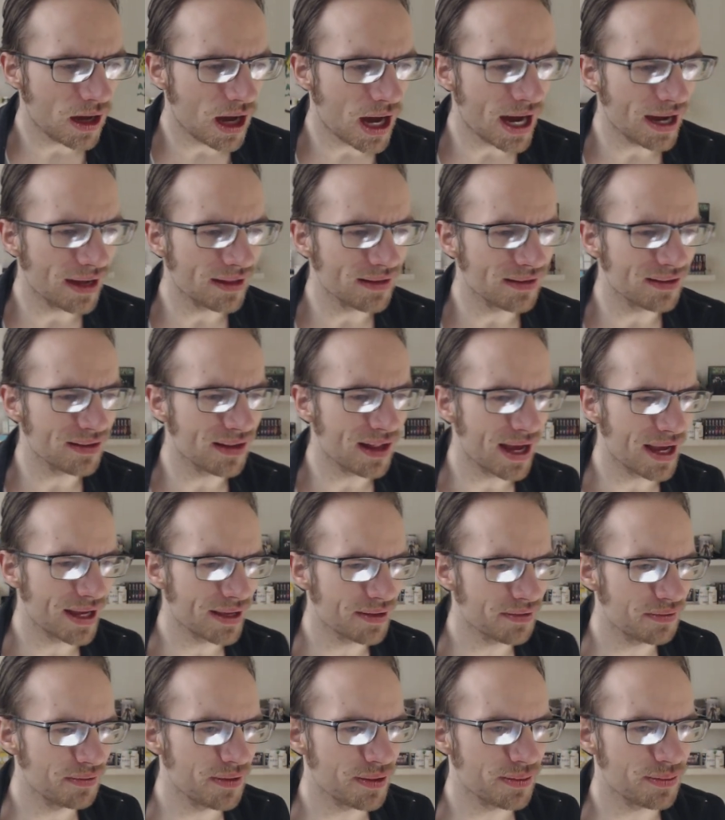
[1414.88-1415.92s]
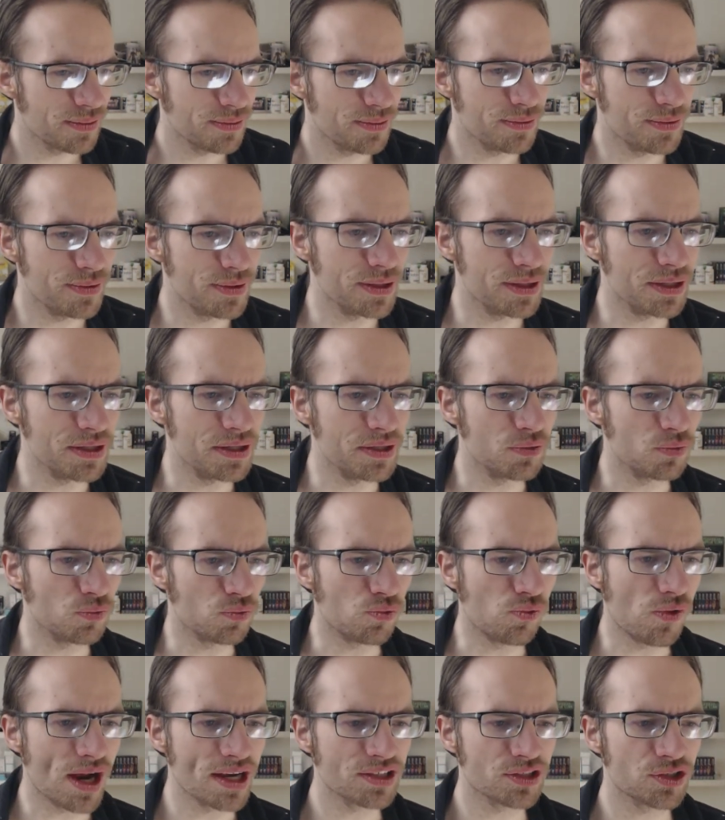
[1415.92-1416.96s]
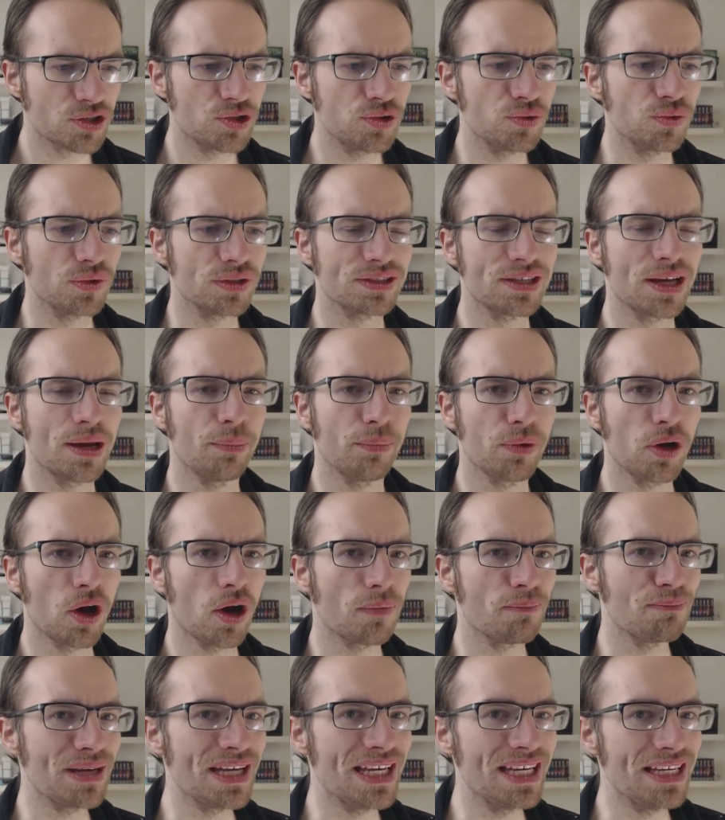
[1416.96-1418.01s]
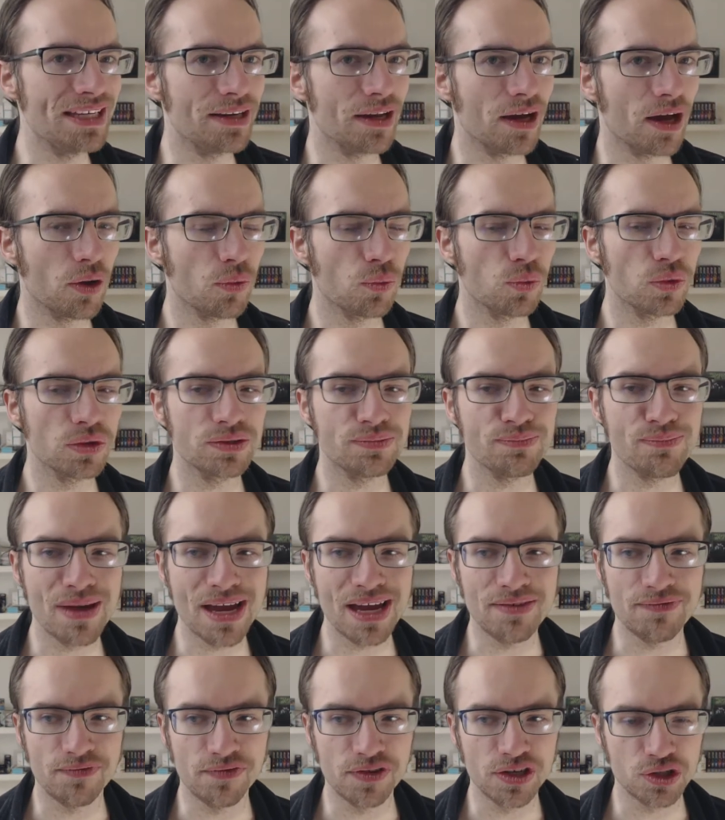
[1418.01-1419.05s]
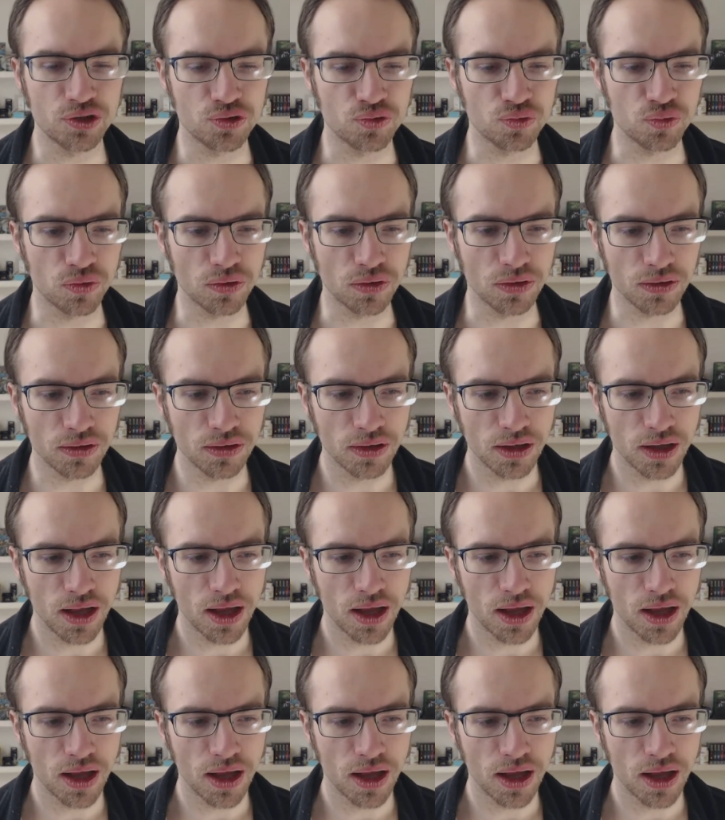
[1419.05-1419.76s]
I like that the rescue attempt on Peeta was made visual.